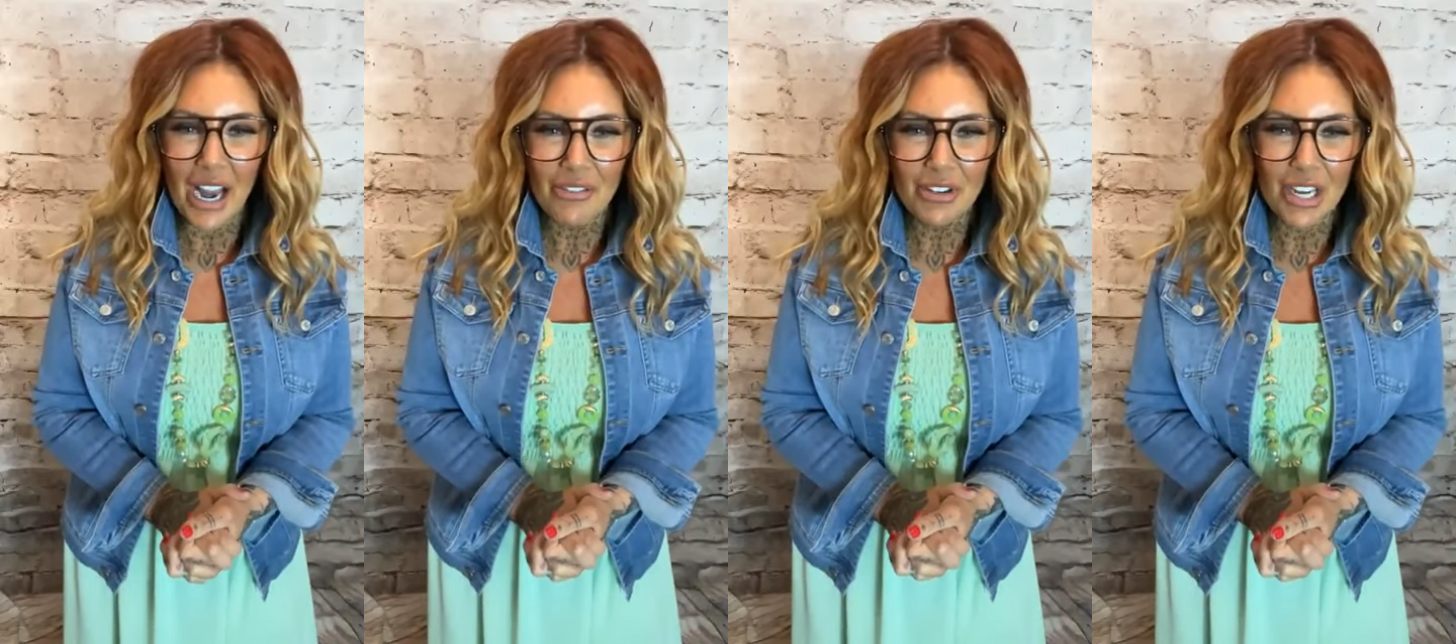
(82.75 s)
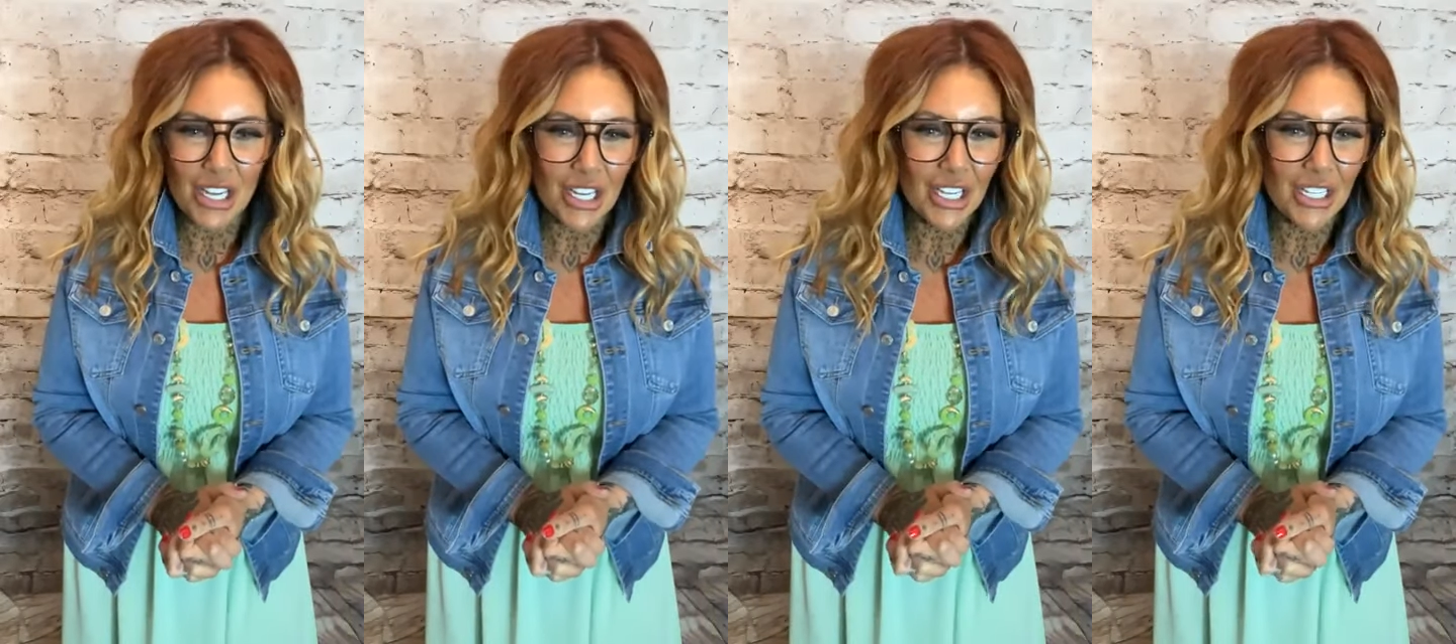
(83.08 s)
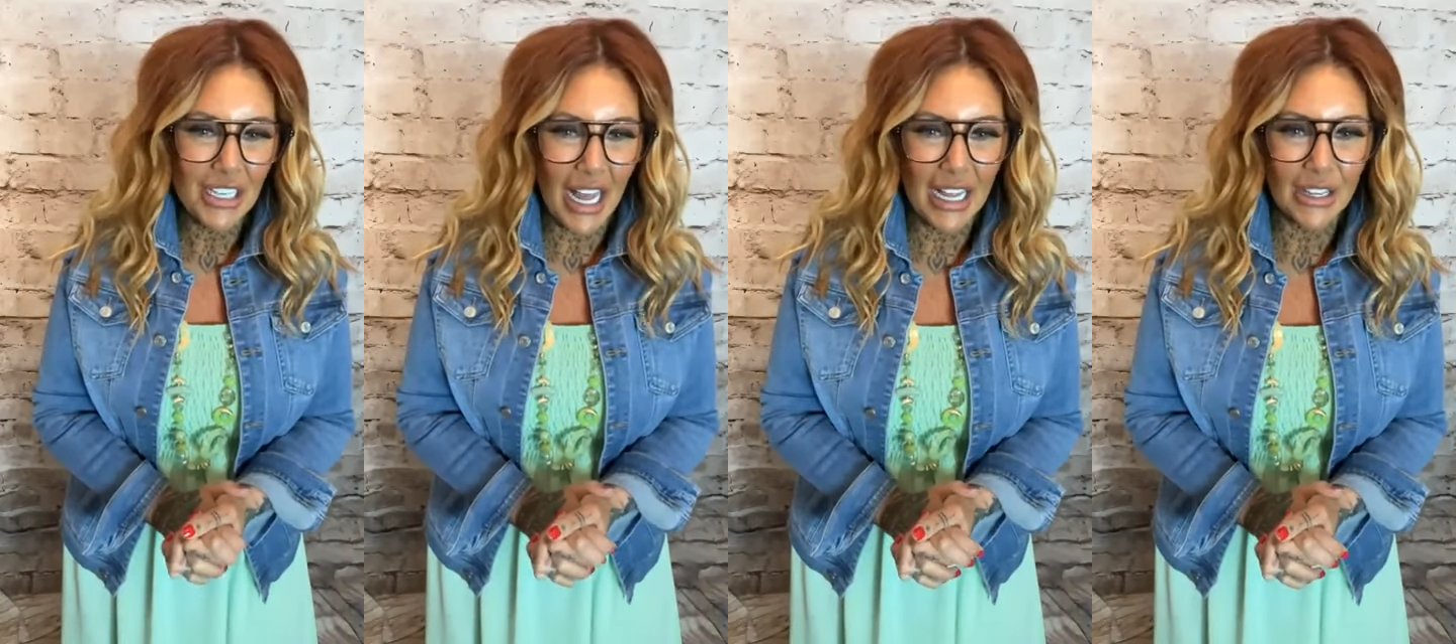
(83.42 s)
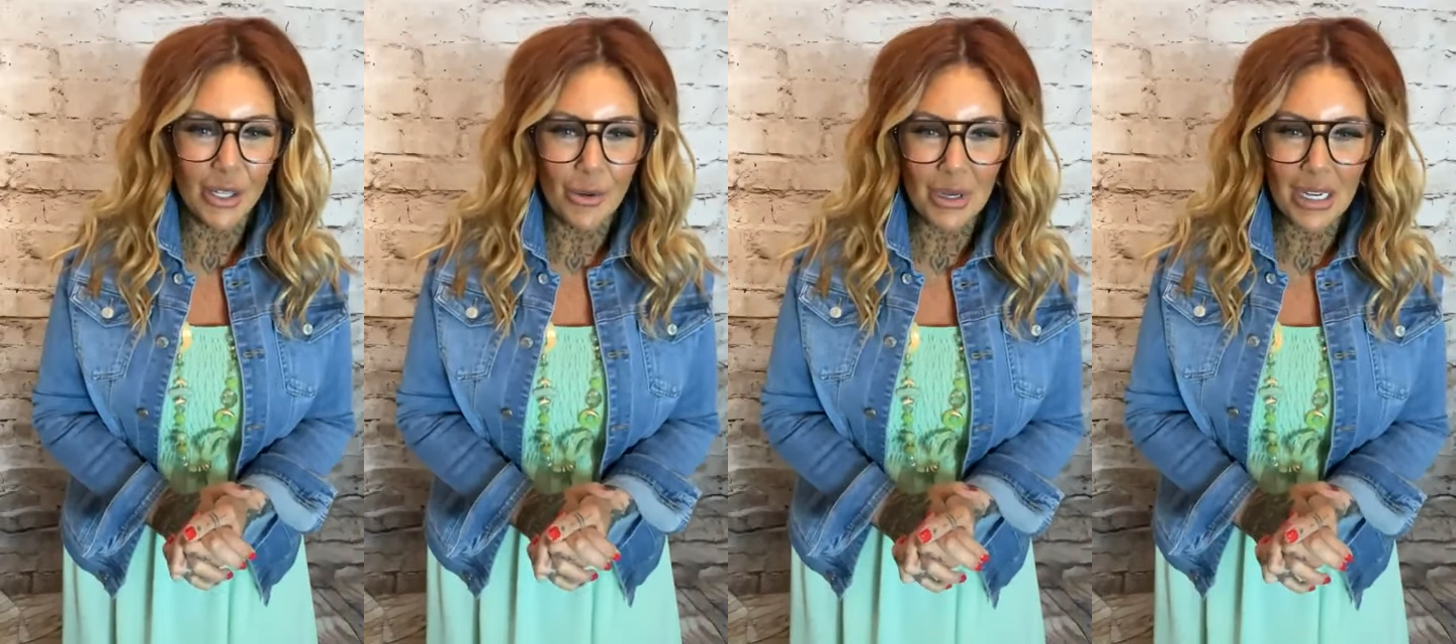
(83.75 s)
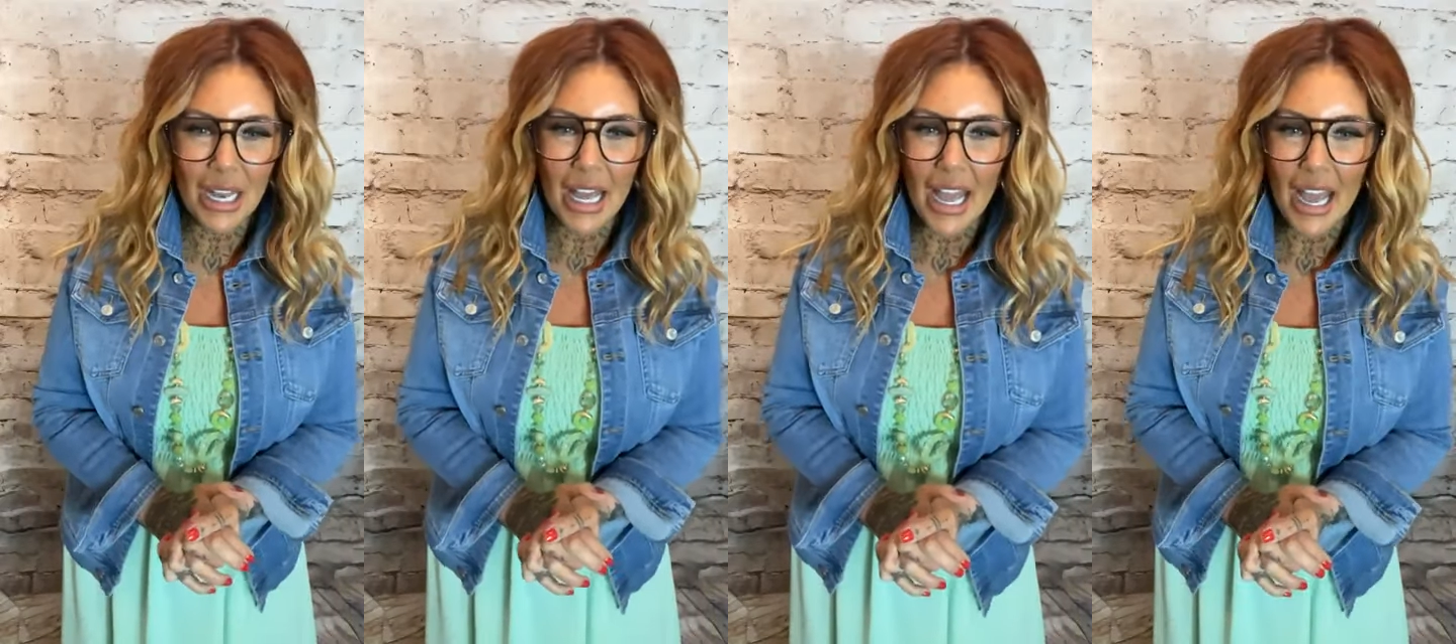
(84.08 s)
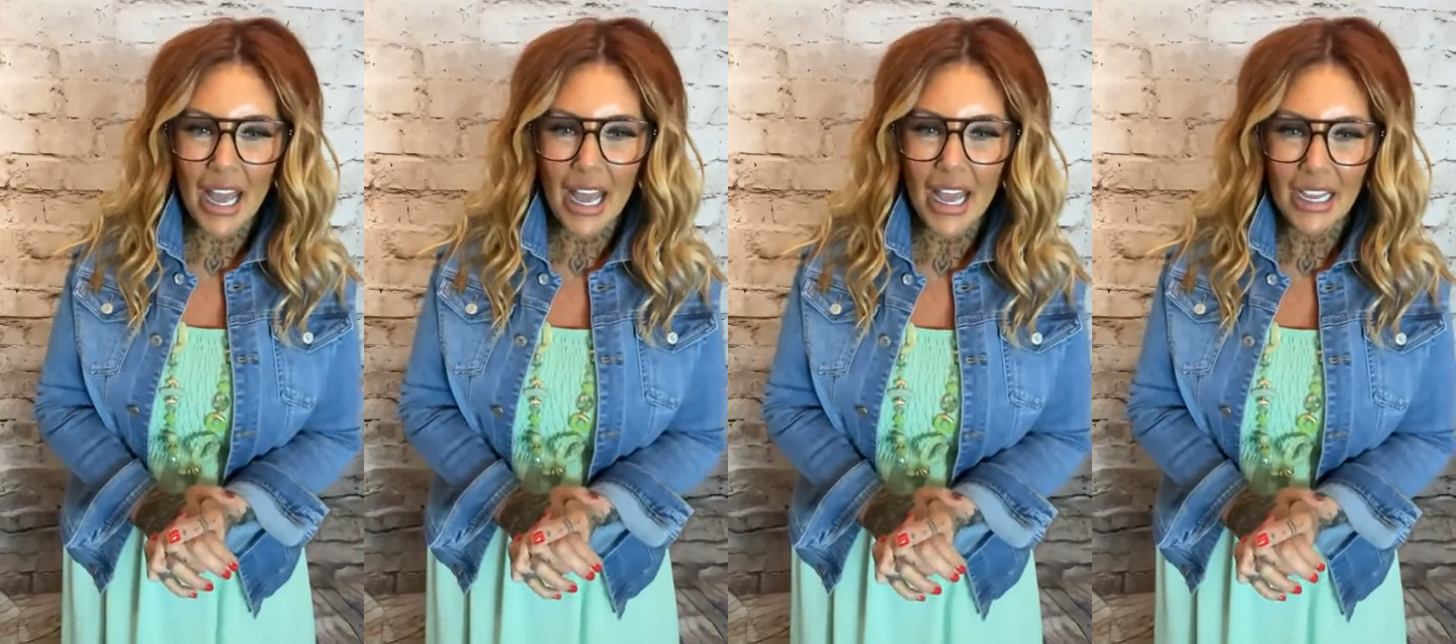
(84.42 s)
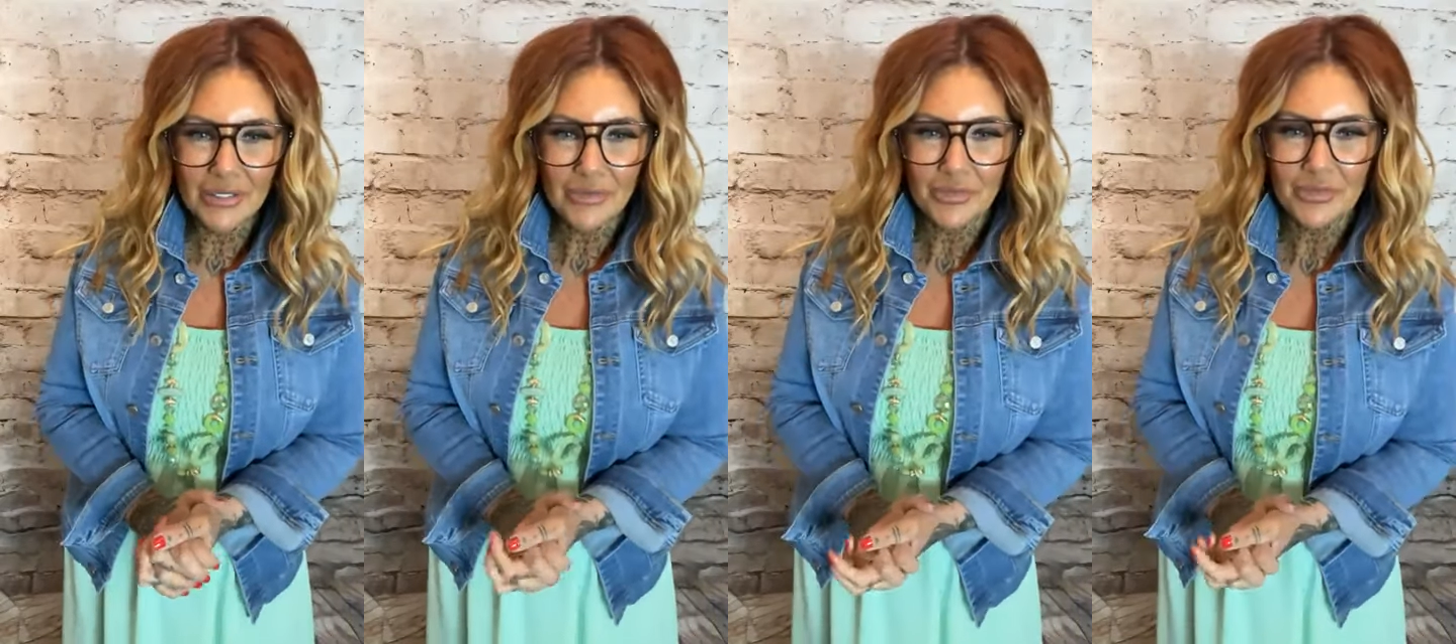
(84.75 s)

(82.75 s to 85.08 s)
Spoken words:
Karen. Hello, Claire.